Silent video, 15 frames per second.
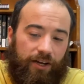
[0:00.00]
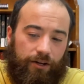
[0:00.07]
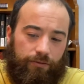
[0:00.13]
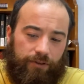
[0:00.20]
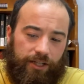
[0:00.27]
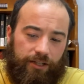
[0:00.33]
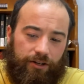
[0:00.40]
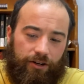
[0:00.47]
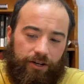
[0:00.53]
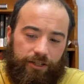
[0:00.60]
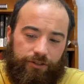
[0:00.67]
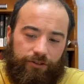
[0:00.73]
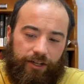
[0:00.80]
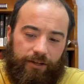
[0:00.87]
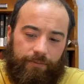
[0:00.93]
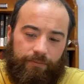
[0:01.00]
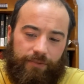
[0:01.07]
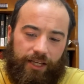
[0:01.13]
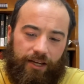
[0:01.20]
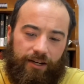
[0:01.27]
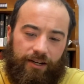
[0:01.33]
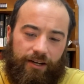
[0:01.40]
I've had a recurring
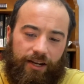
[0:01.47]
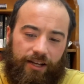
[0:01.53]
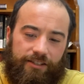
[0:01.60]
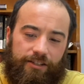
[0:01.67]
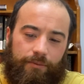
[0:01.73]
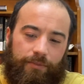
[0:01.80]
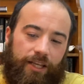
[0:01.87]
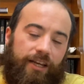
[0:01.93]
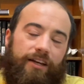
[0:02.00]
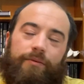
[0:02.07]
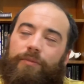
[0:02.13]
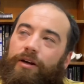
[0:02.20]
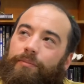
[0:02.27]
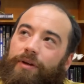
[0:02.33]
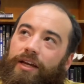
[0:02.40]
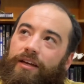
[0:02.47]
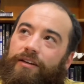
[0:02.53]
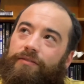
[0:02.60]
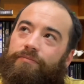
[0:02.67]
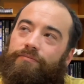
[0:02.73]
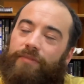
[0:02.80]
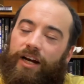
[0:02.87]
dream that as I'm laying in my
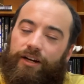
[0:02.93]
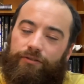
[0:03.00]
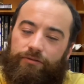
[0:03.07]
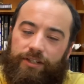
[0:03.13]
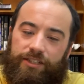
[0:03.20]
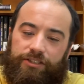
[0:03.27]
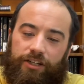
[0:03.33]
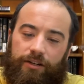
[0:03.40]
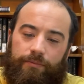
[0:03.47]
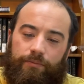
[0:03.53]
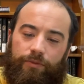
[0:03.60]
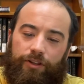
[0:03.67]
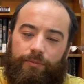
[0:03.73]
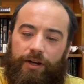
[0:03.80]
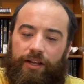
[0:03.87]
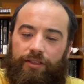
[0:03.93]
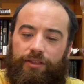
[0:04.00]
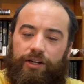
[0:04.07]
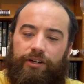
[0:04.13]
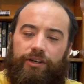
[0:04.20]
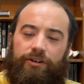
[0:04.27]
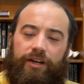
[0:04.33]
bed, I reach up with
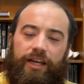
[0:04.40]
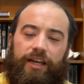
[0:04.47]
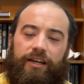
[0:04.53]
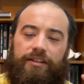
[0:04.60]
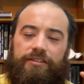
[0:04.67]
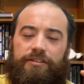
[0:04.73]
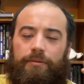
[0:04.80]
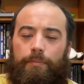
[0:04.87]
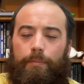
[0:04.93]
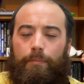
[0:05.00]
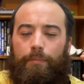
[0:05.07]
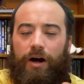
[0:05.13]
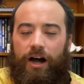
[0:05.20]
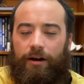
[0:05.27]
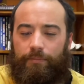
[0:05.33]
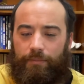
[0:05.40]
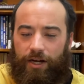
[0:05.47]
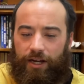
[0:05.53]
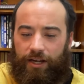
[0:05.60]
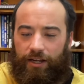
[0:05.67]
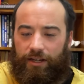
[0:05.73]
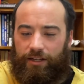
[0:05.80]
my ethereal hands and
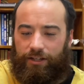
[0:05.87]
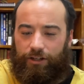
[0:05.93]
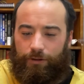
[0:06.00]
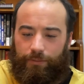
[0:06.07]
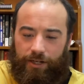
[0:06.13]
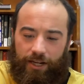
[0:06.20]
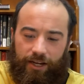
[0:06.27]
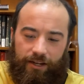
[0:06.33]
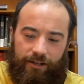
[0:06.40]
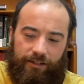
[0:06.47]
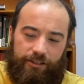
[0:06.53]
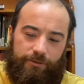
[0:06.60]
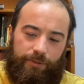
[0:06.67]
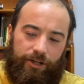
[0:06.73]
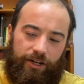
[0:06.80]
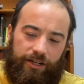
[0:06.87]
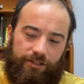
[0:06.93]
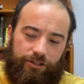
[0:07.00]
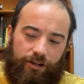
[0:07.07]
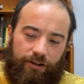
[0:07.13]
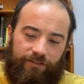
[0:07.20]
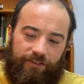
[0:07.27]
pop my human head
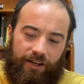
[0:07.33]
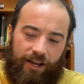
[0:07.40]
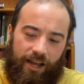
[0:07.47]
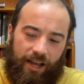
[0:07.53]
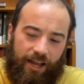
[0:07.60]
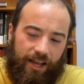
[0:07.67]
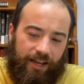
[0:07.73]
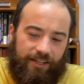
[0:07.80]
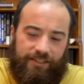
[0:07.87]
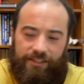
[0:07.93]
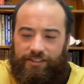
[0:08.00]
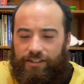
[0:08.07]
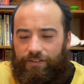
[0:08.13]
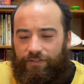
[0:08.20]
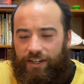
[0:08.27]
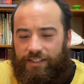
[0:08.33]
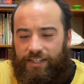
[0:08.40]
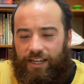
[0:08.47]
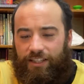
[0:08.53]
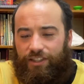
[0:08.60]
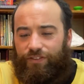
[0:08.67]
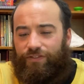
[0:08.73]
experience off. It's as
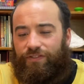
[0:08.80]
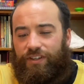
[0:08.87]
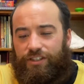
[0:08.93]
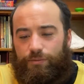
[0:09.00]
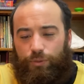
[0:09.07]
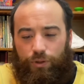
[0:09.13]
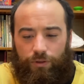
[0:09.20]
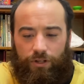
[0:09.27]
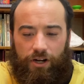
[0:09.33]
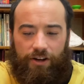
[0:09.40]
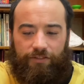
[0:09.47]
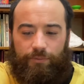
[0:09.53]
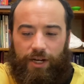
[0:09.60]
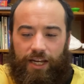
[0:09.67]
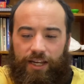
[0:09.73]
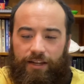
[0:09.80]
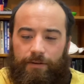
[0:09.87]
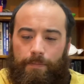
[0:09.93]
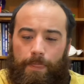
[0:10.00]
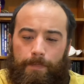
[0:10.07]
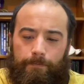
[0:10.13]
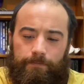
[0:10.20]
if I take the fishbowl off my
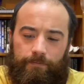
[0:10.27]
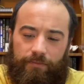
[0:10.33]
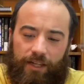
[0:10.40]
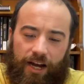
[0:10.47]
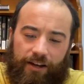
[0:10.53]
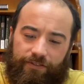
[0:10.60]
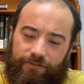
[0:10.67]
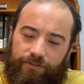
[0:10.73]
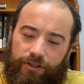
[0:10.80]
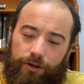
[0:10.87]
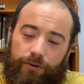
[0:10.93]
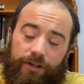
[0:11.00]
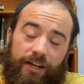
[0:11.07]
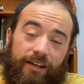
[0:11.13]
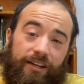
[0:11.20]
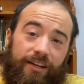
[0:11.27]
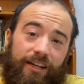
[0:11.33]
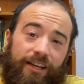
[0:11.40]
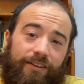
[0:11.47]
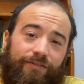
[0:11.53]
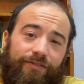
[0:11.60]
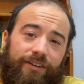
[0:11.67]
head. I float
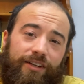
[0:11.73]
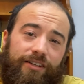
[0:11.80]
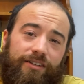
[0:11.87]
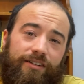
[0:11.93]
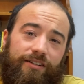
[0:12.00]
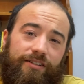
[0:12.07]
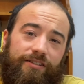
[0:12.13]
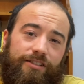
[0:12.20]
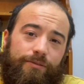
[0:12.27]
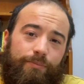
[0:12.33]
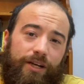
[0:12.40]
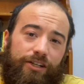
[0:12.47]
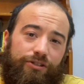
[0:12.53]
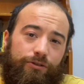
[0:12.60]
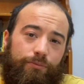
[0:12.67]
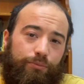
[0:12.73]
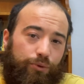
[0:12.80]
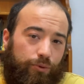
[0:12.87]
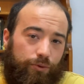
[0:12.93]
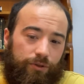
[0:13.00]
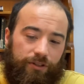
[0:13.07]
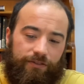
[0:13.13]
in an infinite
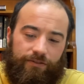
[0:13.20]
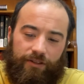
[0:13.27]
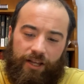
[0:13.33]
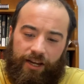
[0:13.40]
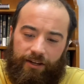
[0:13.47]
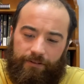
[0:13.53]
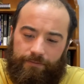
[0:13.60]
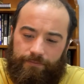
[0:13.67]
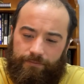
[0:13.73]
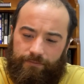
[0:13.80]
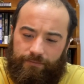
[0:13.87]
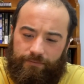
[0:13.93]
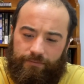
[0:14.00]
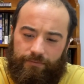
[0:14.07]
spatial pool of light.